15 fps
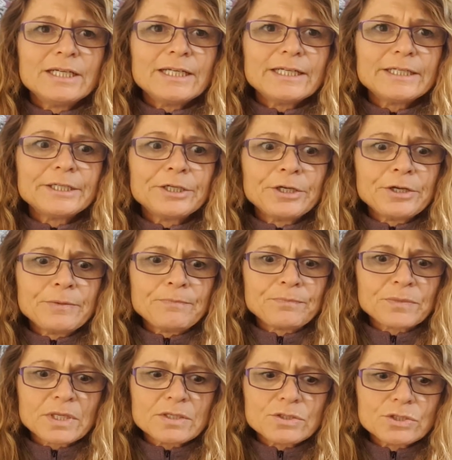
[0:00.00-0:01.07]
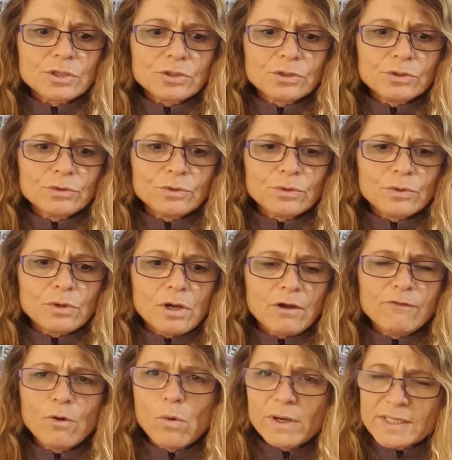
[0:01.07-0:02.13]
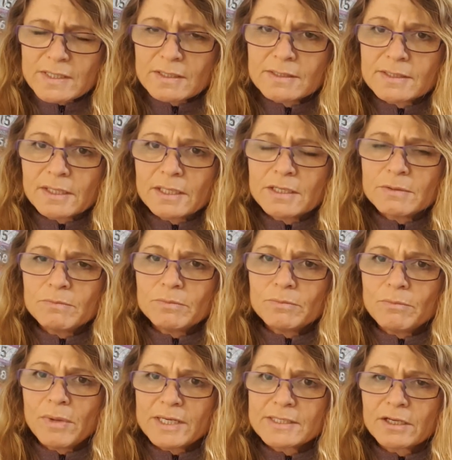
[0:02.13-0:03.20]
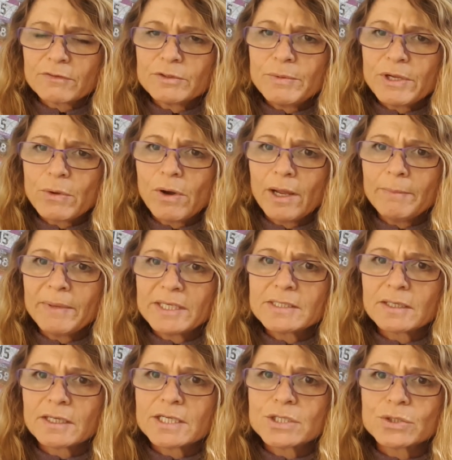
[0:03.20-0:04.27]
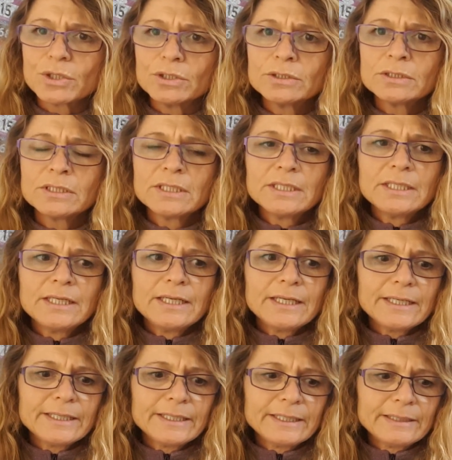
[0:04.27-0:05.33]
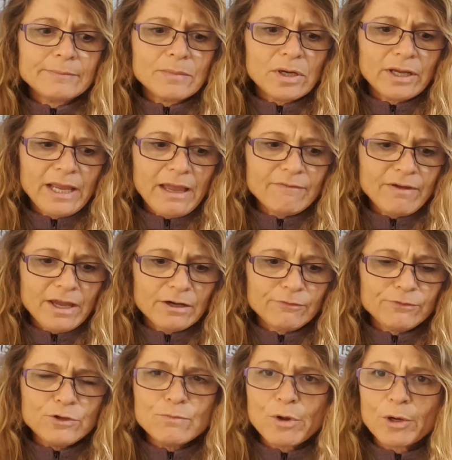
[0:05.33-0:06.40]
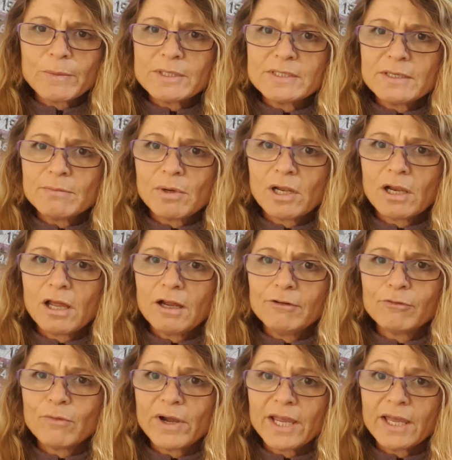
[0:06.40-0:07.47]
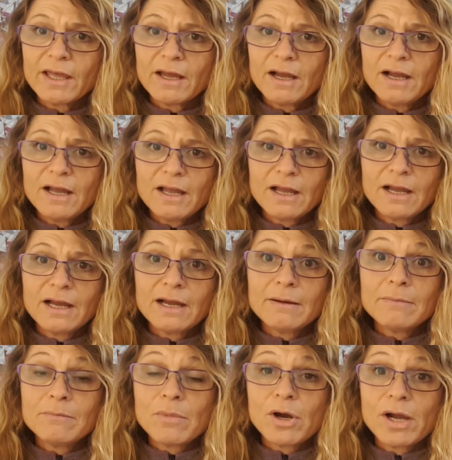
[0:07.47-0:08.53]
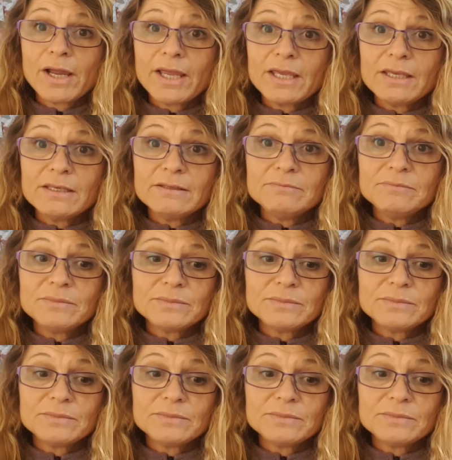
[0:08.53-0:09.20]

So I've always considered myself to be quite mentally strong. I have had a few moments in my life where I